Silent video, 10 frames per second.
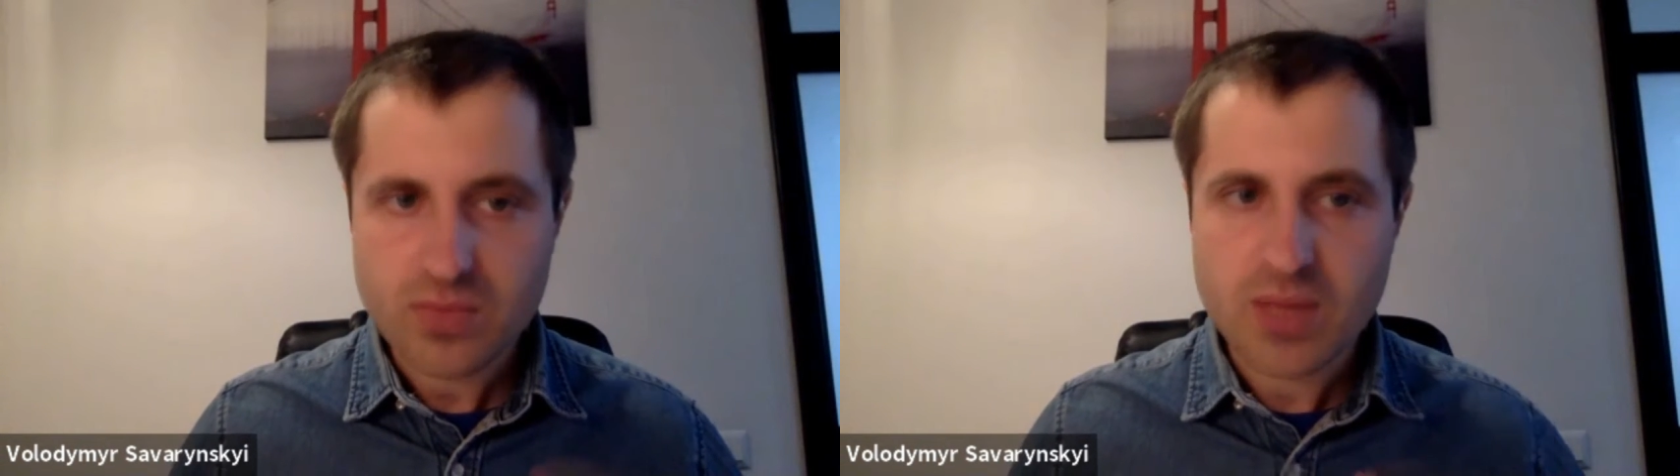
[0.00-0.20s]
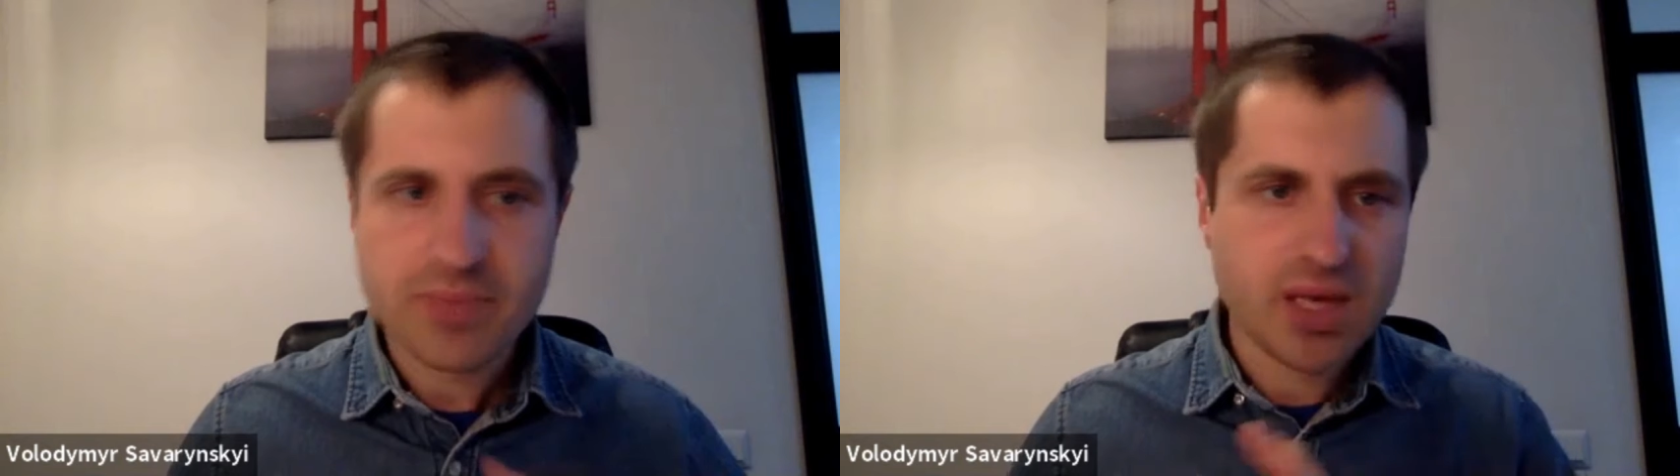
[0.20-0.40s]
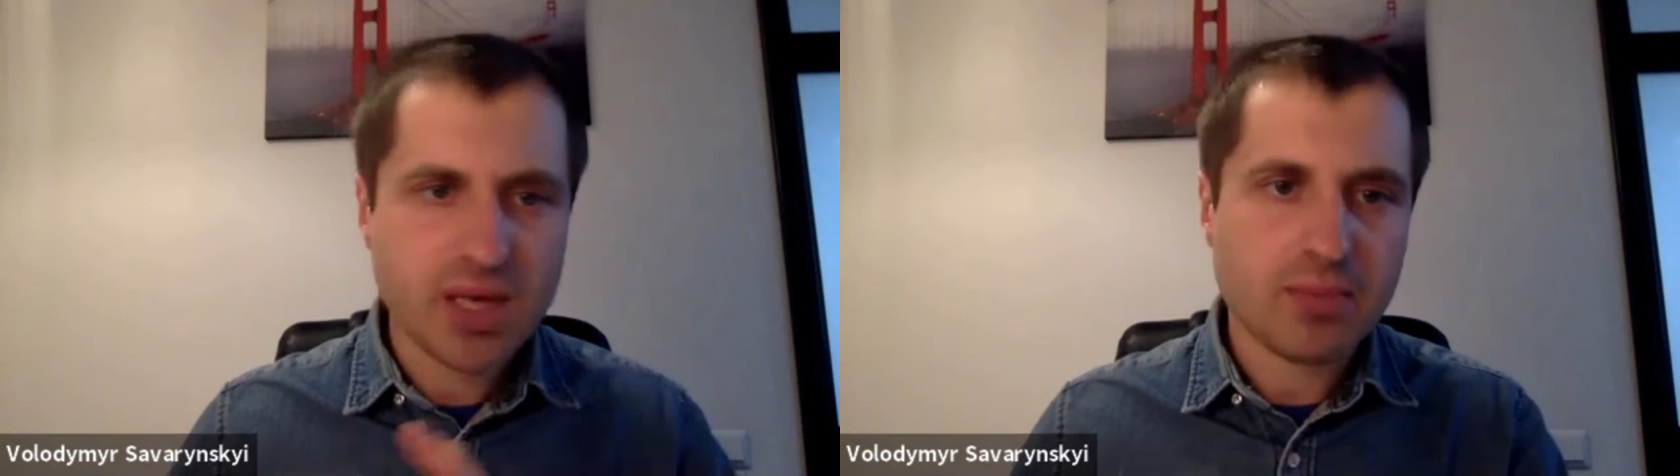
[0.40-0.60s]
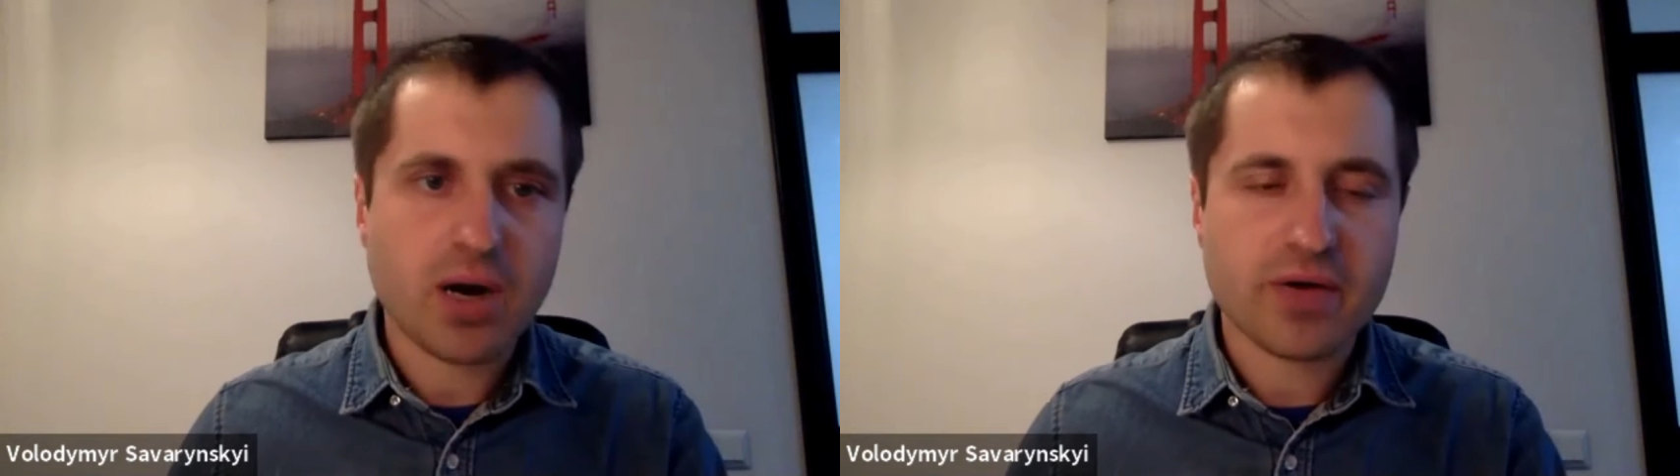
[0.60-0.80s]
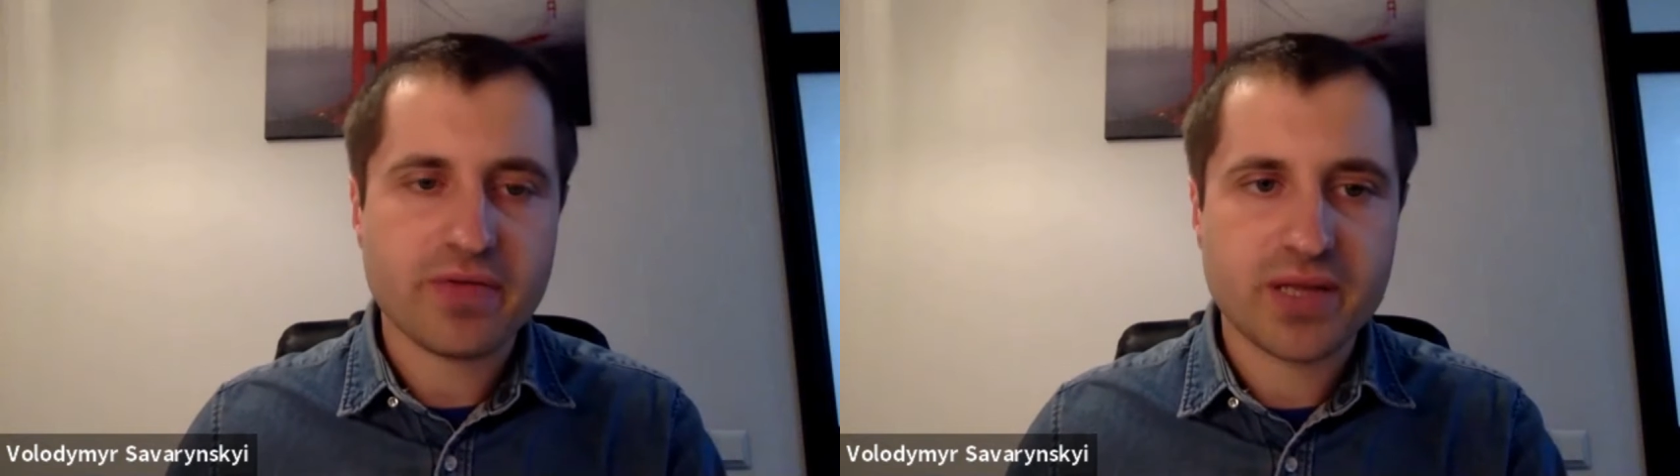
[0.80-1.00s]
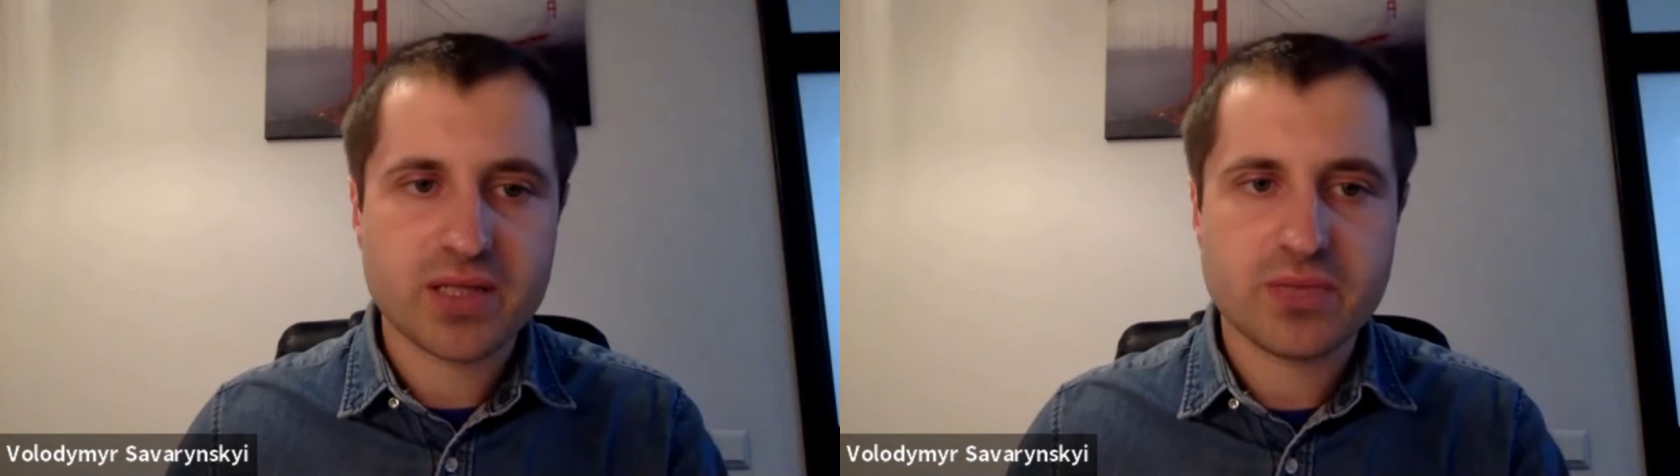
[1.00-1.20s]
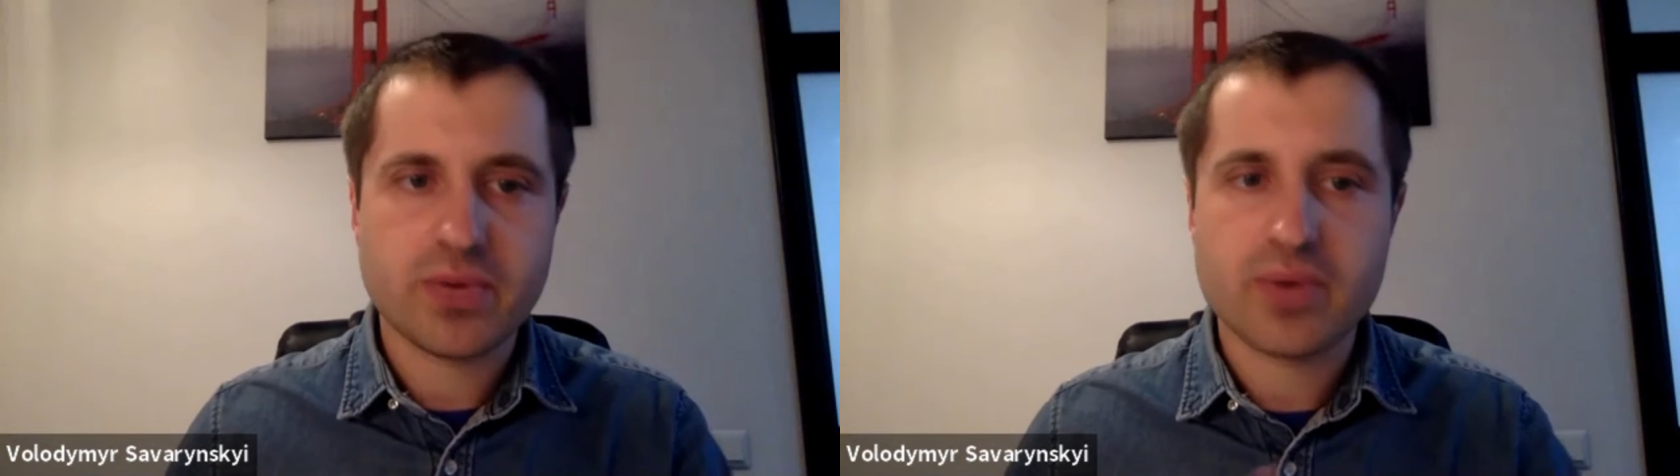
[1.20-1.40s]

Me and Mark Flint's, we